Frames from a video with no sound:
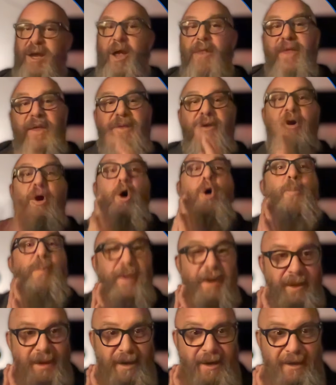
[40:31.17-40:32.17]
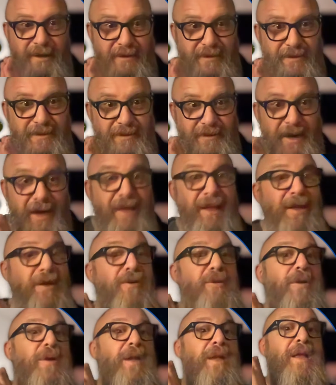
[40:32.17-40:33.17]
that they're hoping it is. Right?
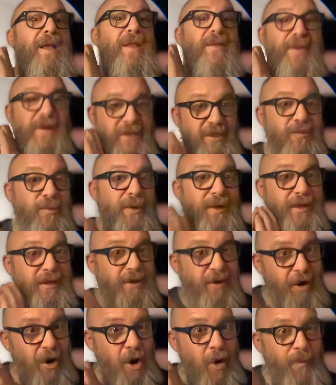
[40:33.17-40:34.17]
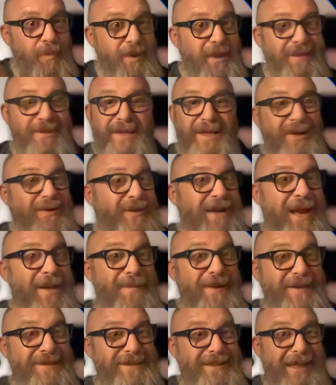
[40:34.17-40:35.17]
This is really their hope because they don't got
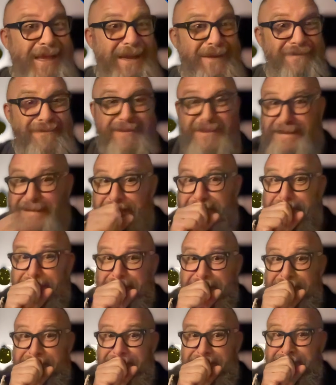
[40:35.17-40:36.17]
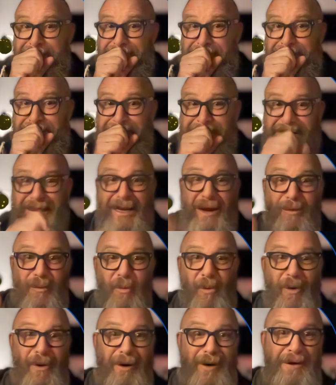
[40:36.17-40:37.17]
much left. They got
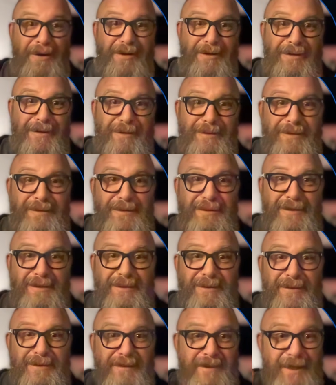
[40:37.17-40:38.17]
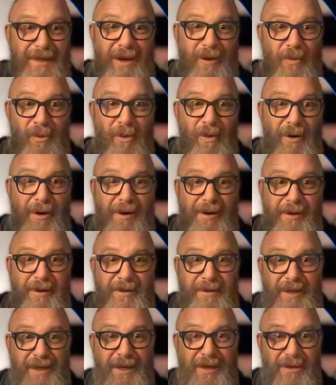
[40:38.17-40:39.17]
war. They
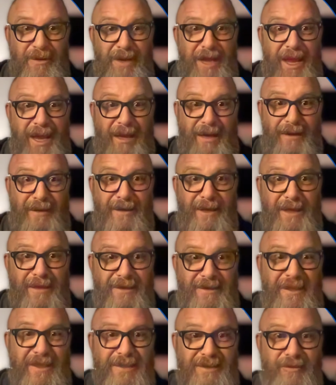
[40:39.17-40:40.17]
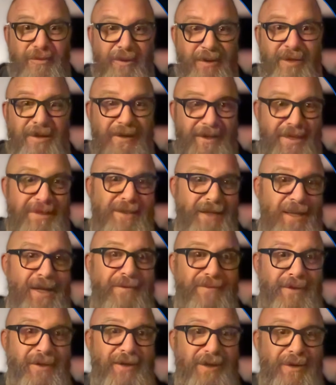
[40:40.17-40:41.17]
can do that. That's one of the things they
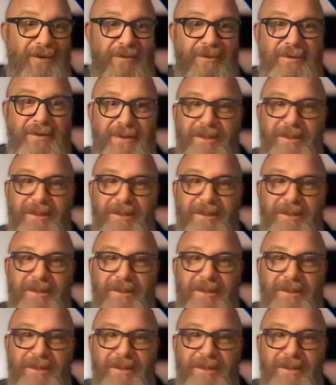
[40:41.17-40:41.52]
love to do.